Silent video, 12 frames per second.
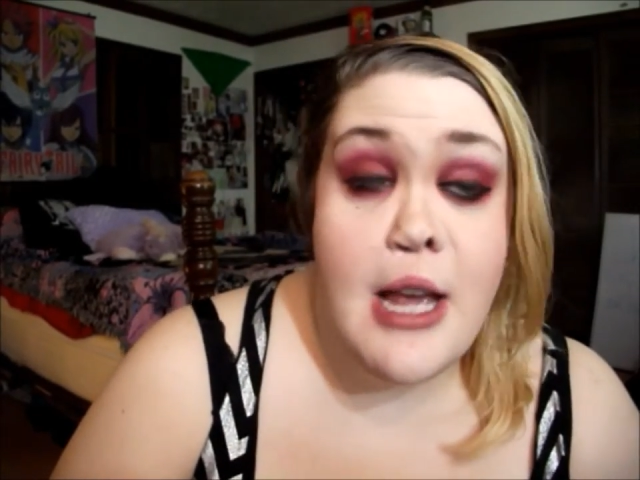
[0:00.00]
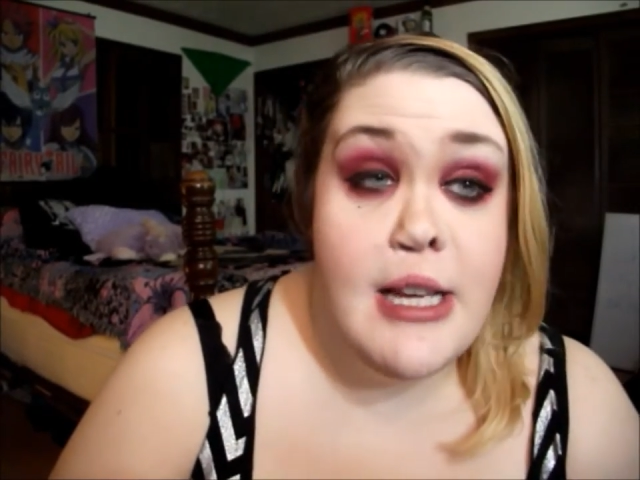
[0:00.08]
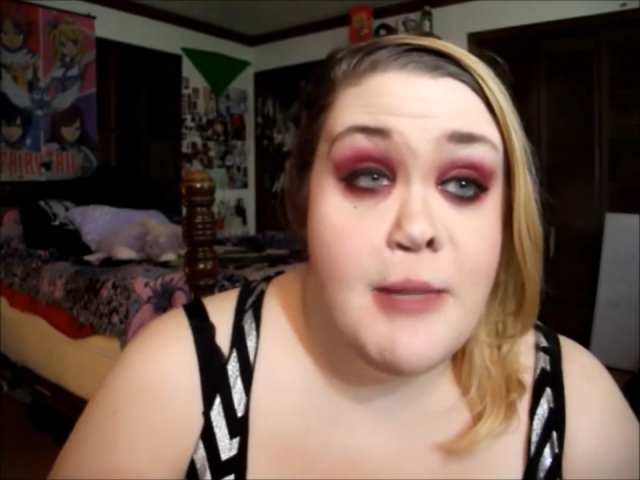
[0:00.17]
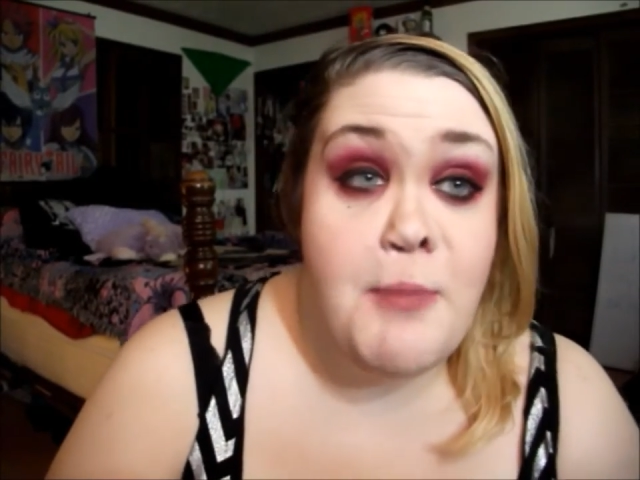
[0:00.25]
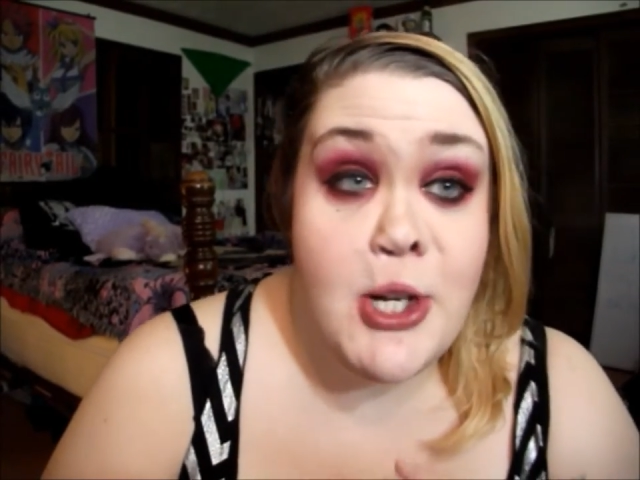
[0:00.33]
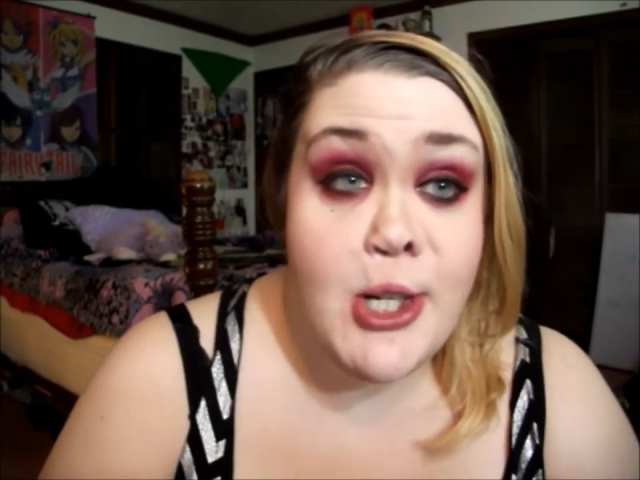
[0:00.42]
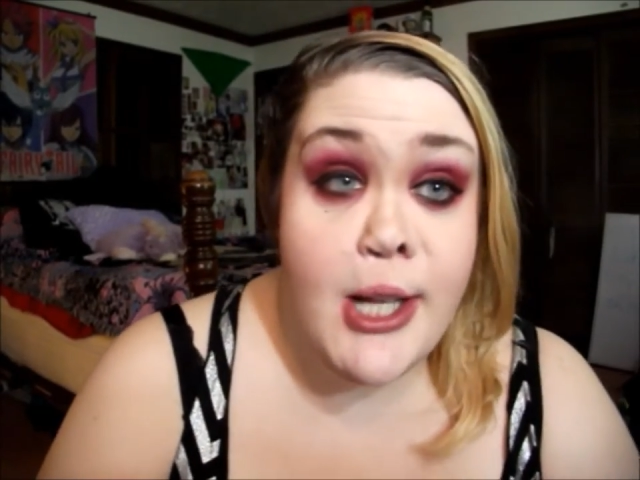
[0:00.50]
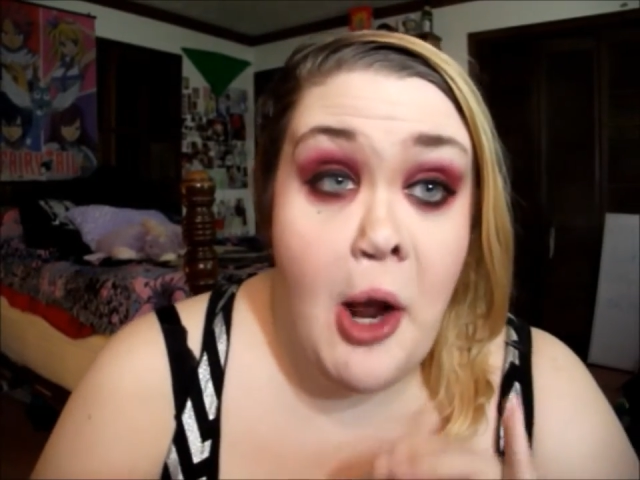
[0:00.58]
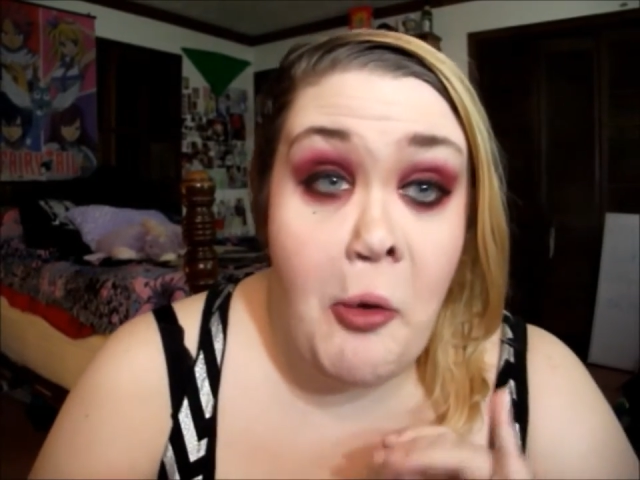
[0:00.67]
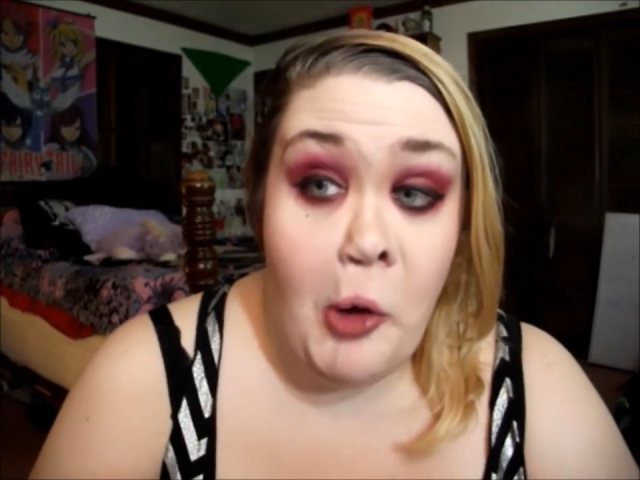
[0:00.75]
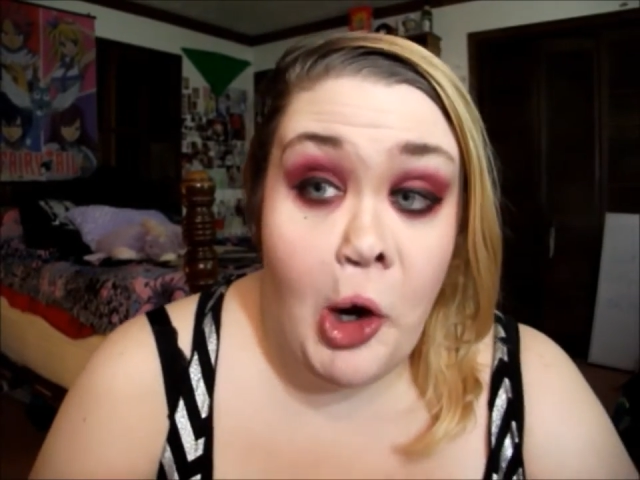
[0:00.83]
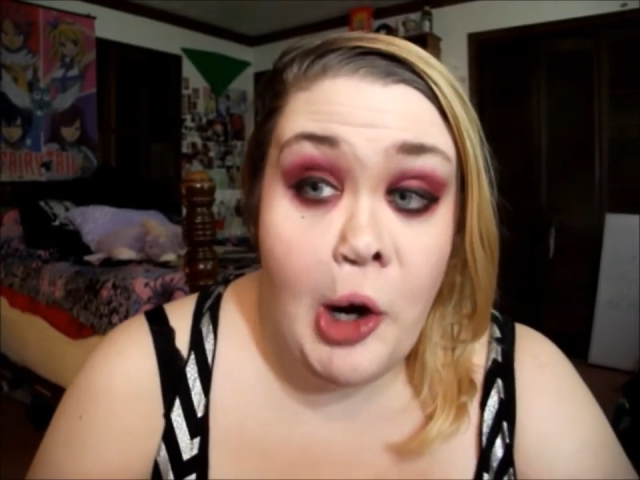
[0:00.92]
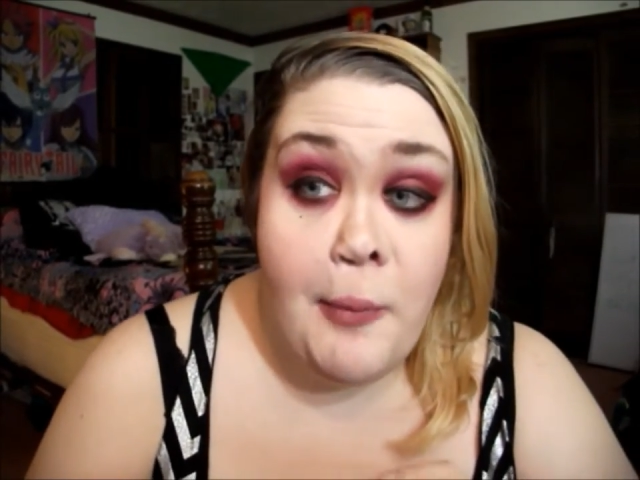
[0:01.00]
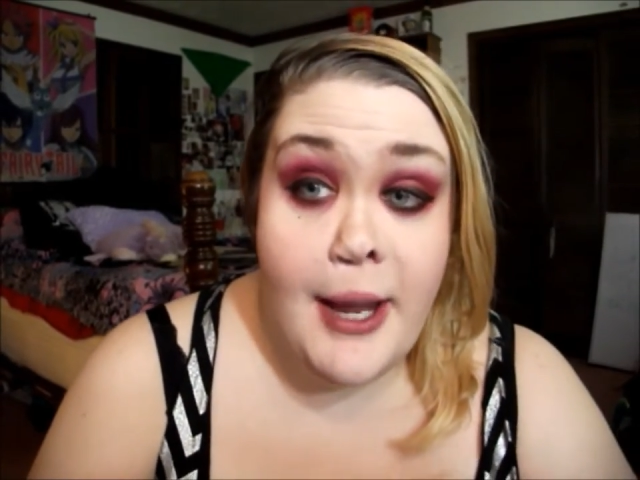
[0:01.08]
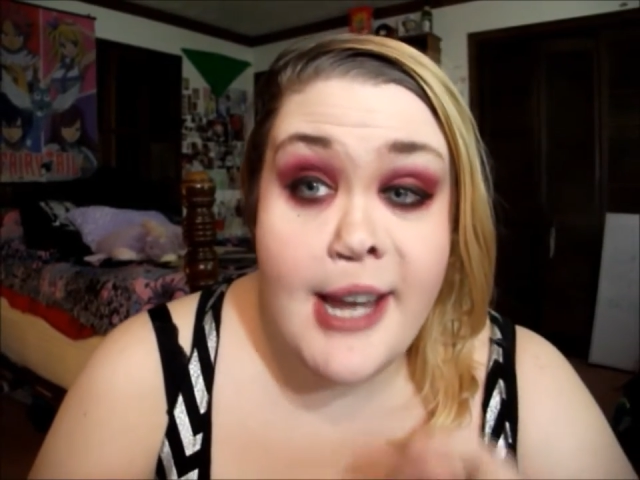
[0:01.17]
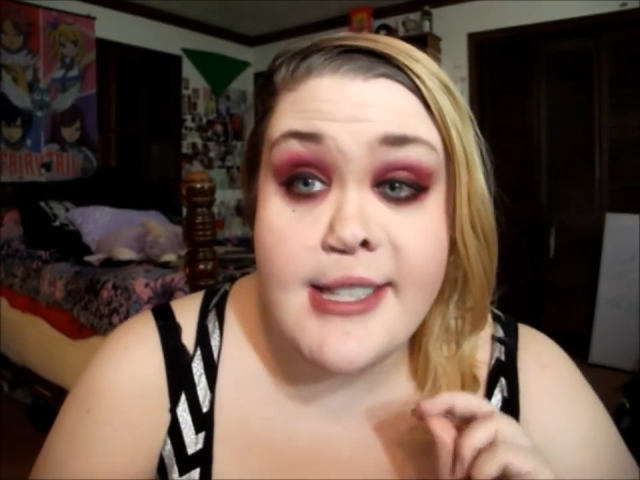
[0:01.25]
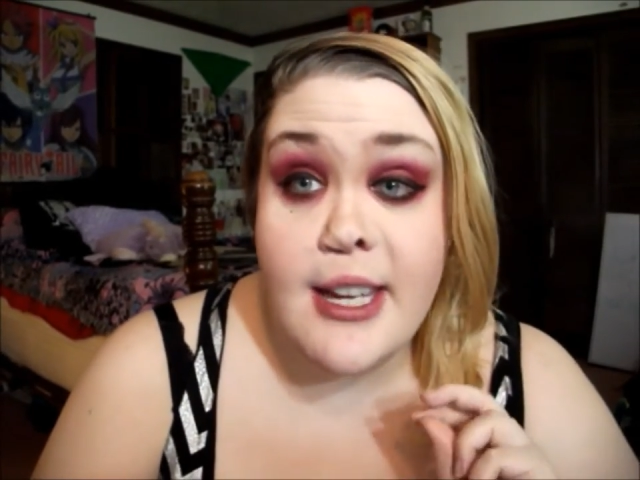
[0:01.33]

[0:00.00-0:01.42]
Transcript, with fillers: especially at work, because